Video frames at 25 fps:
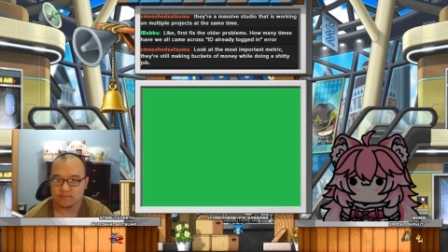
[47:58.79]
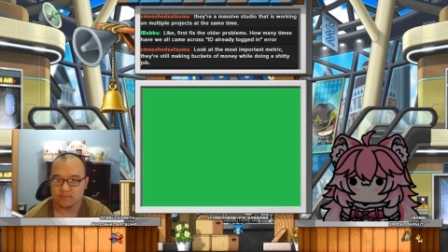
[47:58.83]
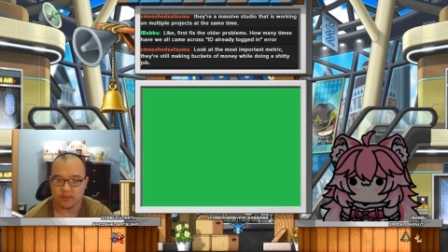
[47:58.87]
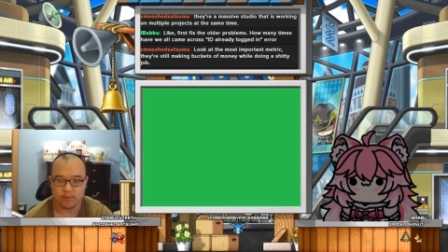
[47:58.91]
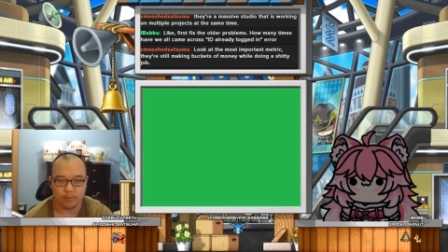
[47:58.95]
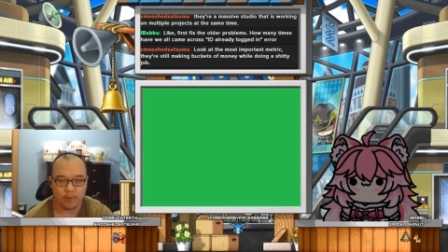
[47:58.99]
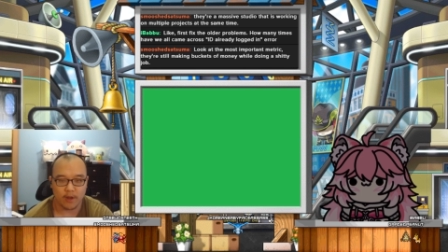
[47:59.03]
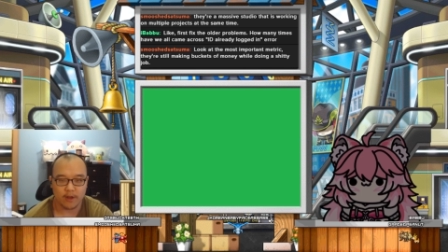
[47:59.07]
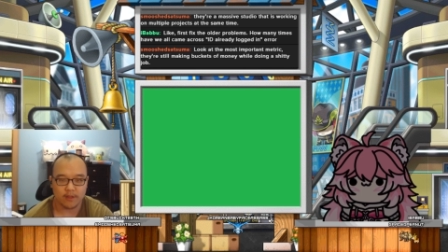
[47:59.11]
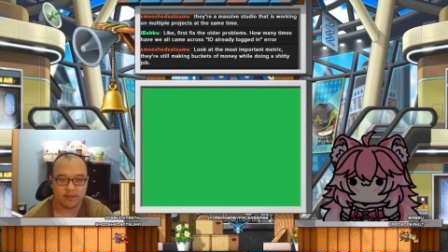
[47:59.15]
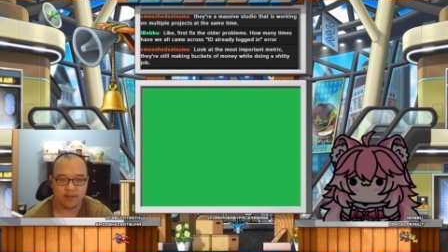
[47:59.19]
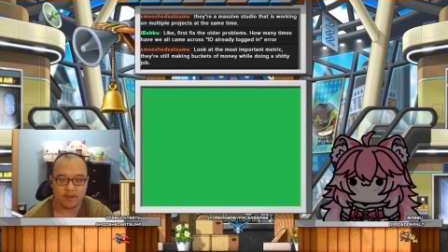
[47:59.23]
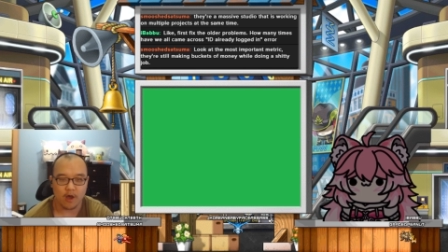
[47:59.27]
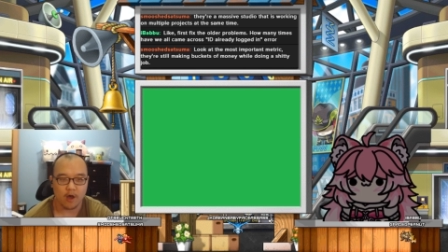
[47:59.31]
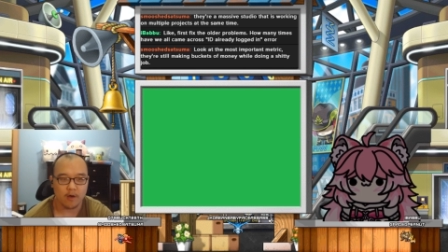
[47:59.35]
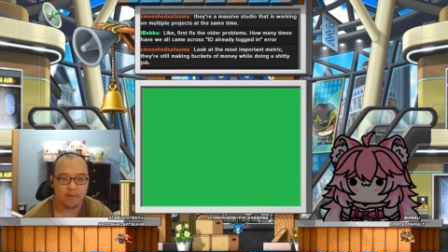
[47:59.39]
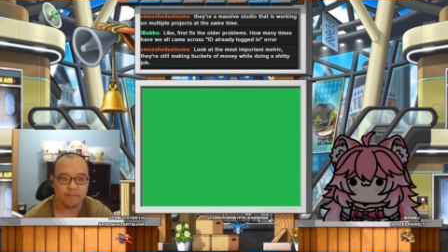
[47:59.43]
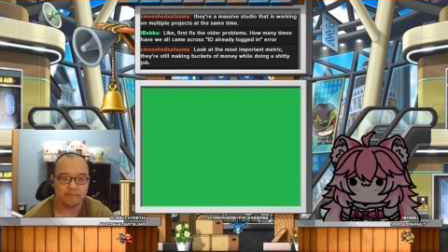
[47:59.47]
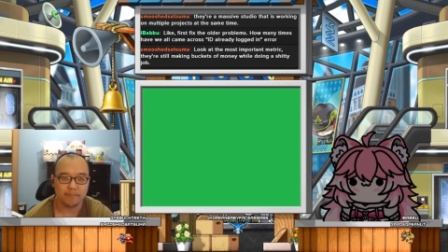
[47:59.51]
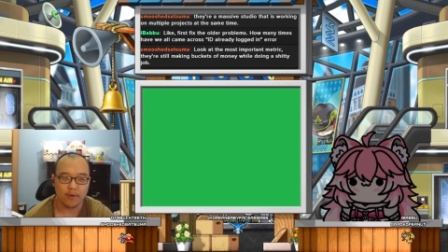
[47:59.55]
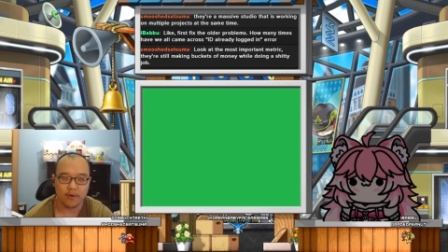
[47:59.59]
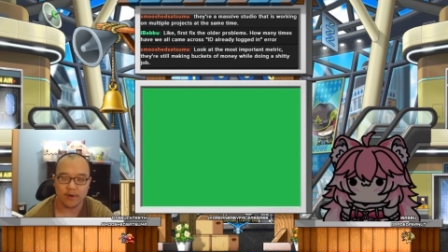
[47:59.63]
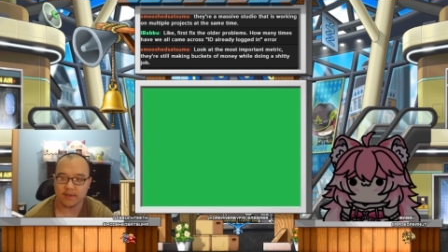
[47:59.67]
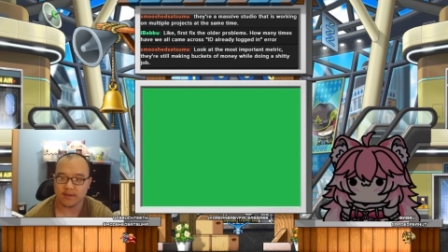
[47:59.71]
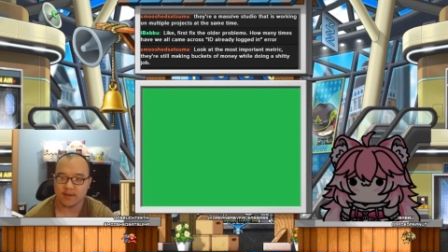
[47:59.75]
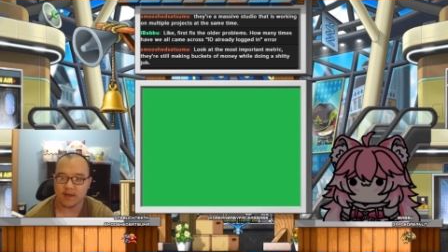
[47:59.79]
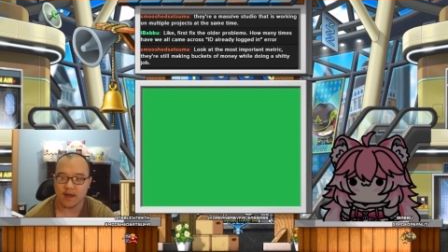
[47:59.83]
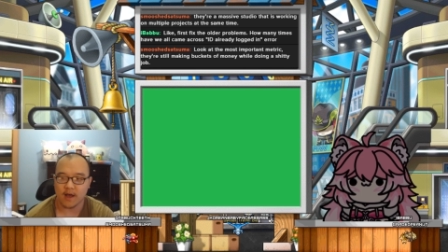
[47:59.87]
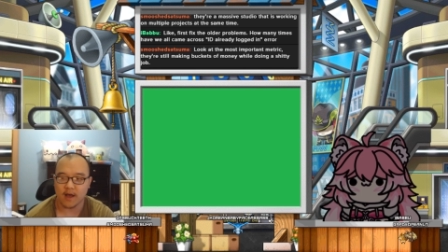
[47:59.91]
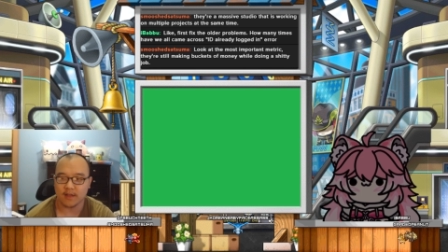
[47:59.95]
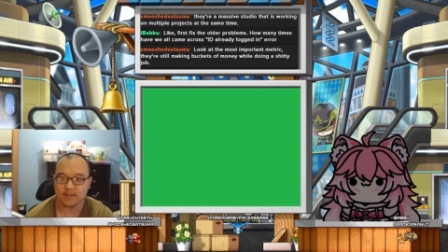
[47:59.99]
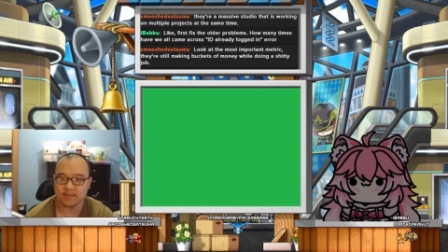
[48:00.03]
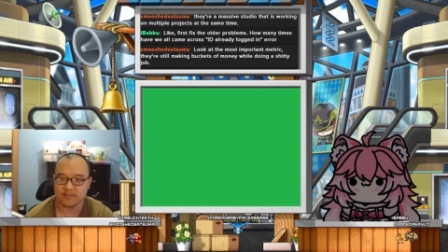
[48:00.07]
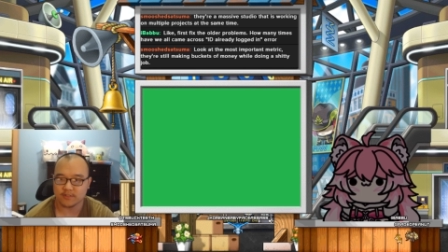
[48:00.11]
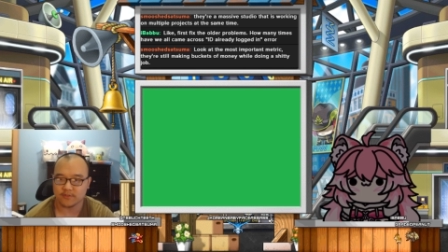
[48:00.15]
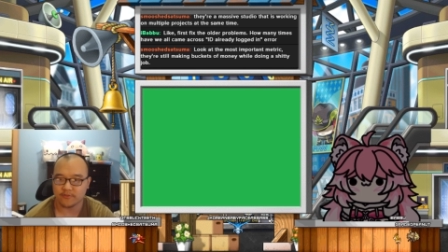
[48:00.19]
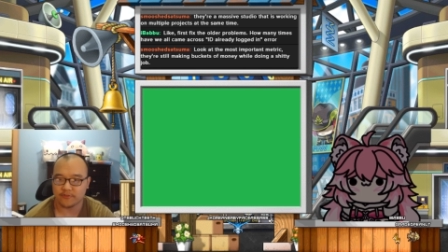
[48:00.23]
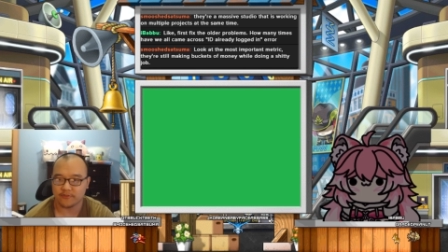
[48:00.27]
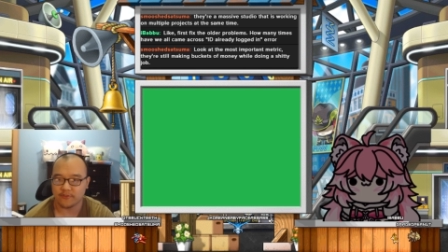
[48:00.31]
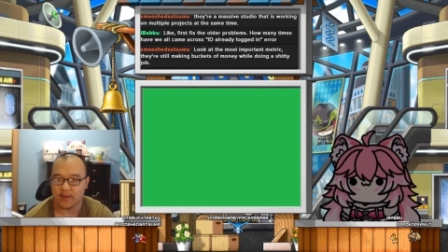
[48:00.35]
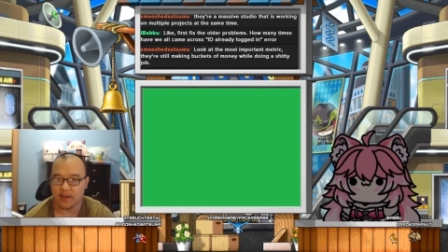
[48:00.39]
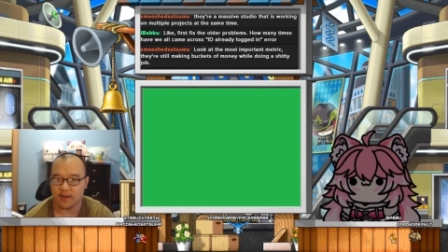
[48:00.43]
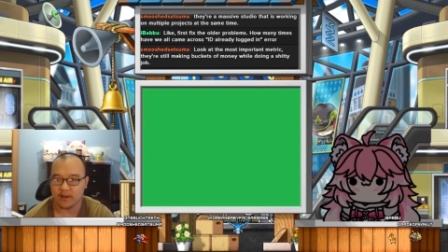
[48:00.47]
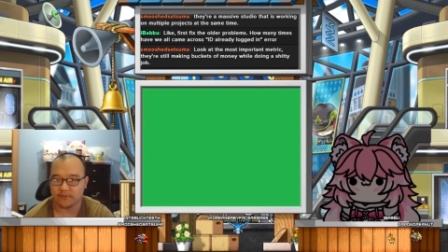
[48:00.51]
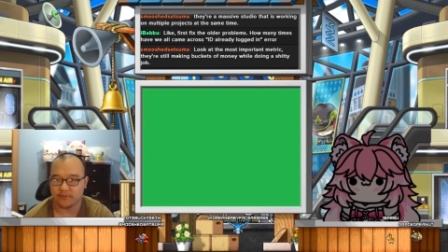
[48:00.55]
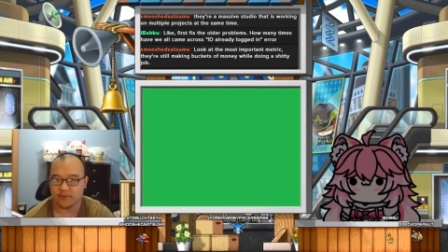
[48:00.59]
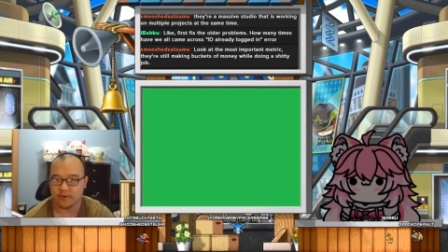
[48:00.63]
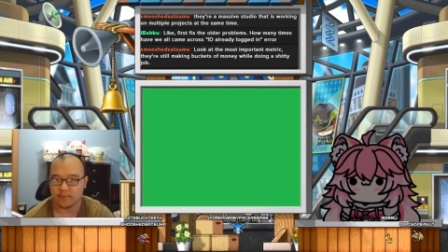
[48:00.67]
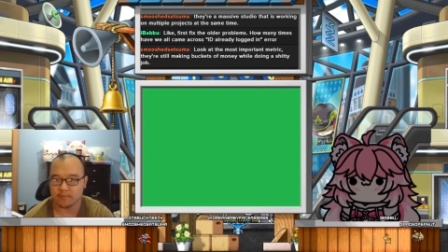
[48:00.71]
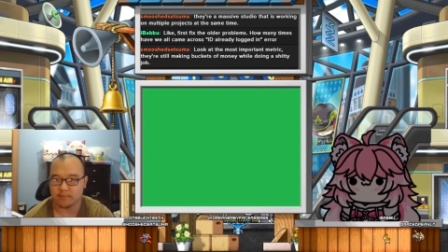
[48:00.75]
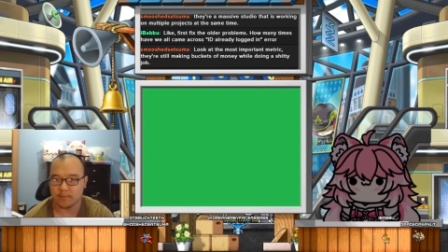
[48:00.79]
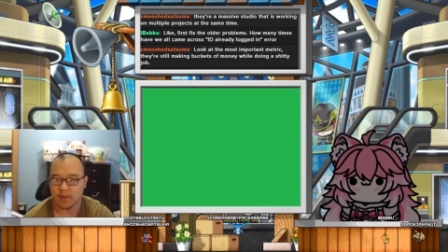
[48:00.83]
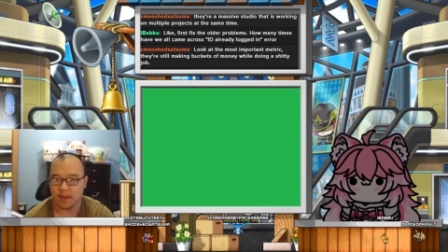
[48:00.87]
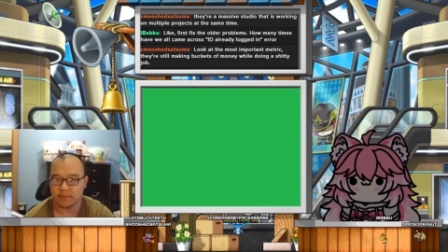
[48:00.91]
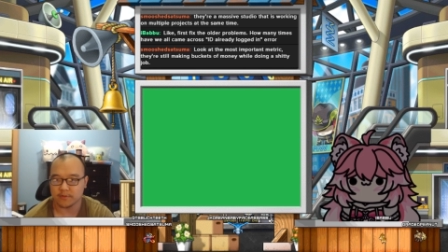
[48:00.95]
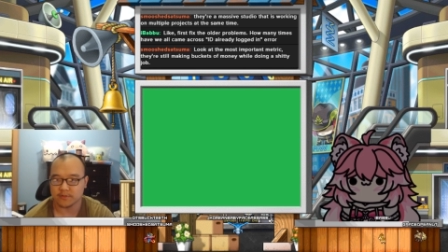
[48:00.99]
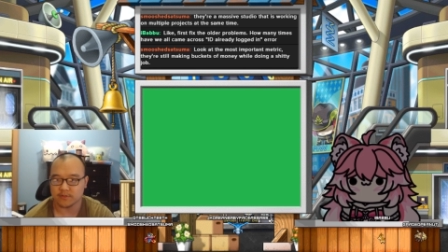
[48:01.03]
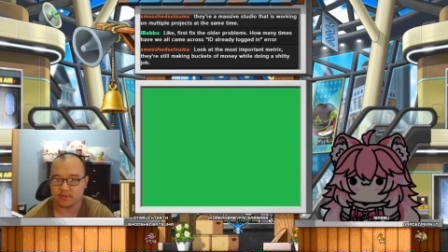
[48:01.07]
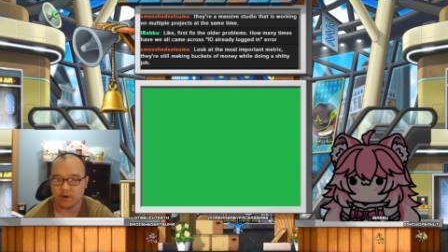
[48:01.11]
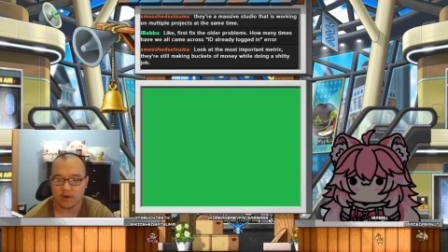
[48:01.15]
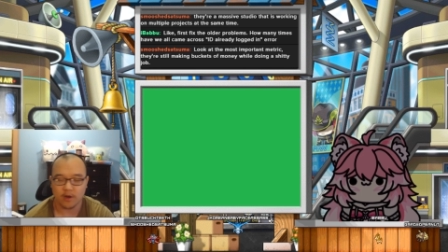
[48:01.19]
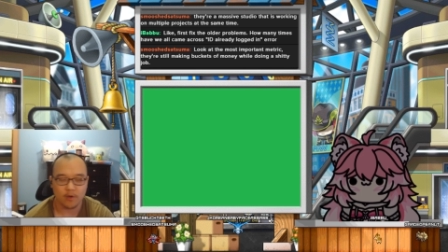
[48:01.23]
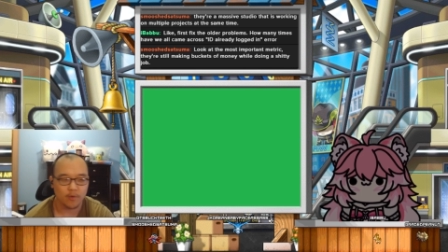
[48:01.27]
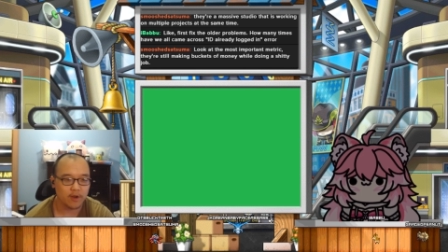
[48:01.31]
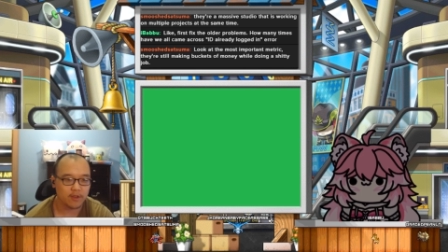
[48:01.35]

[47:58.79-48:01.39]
Why do you think all boycotts fail for Maplestory?